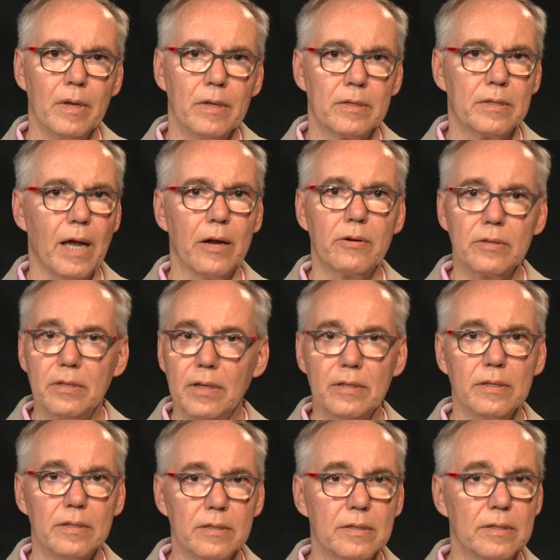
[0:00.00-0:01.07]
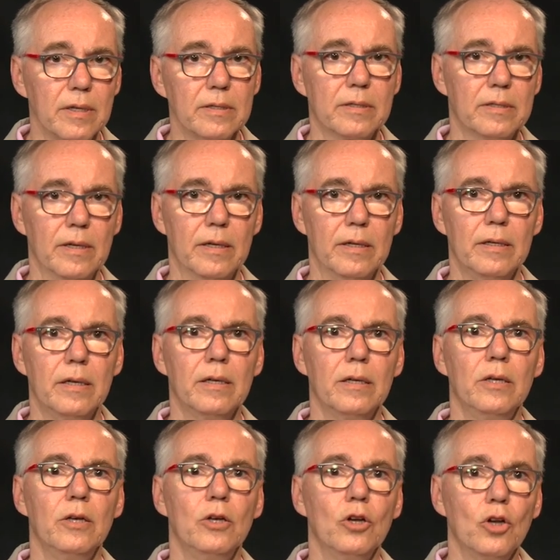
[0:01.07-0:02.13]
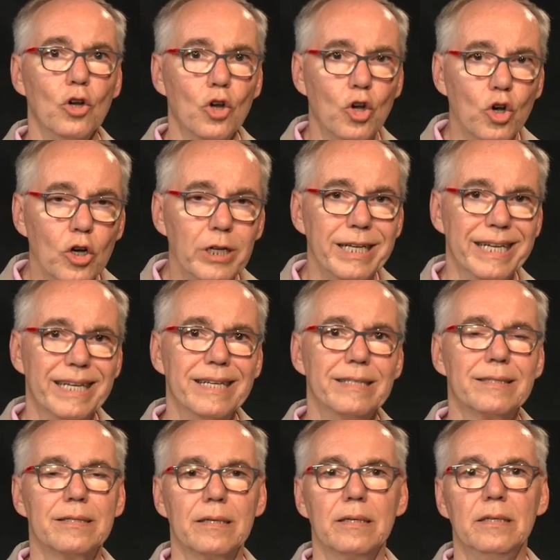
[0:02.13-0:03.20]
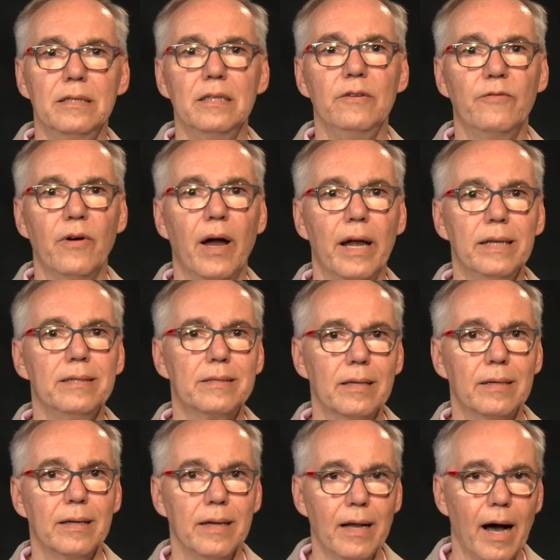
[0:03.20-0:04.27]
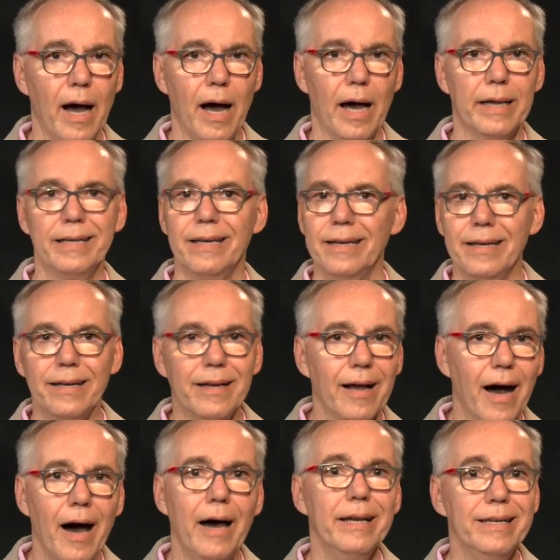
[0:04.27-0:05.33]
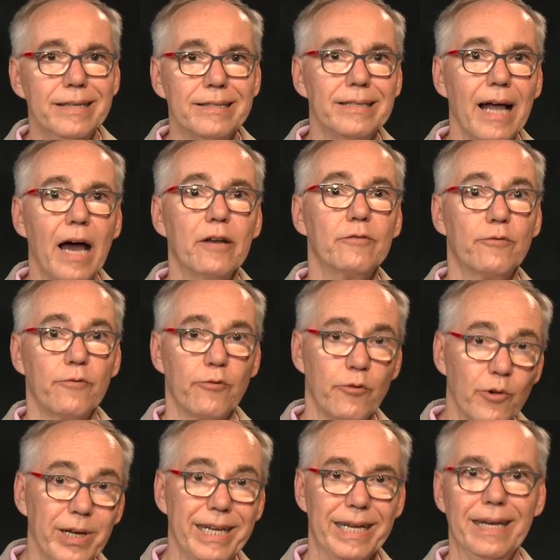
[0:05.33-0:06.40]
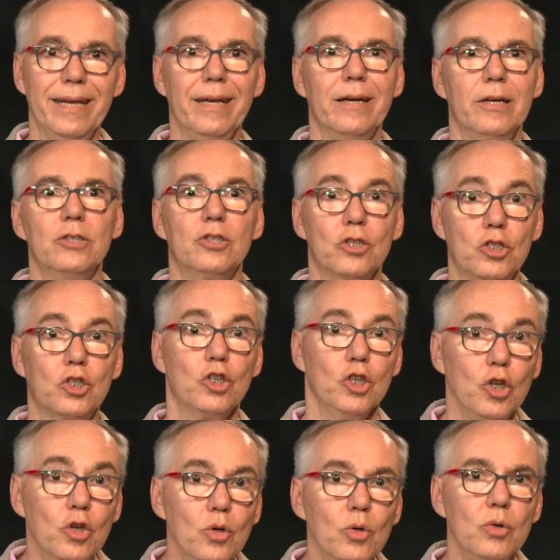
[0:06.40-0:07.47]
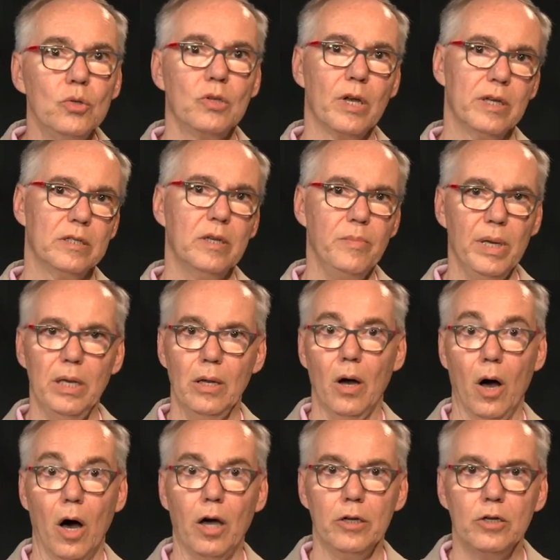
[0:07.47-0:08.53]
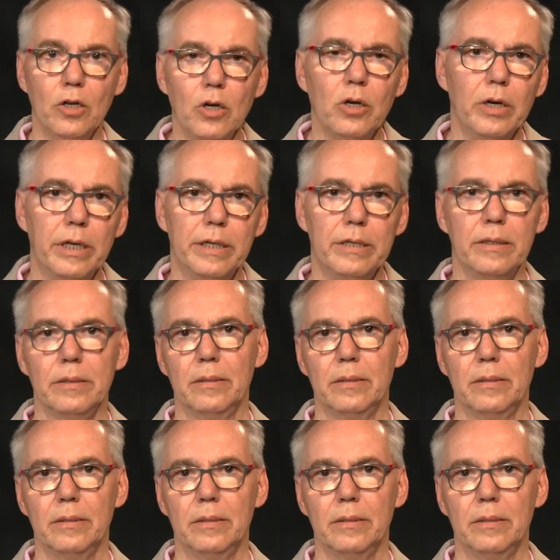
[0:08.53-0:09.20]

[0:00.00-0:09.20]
Socrates insisted goodness defines God. God is not free to choose to be ungood.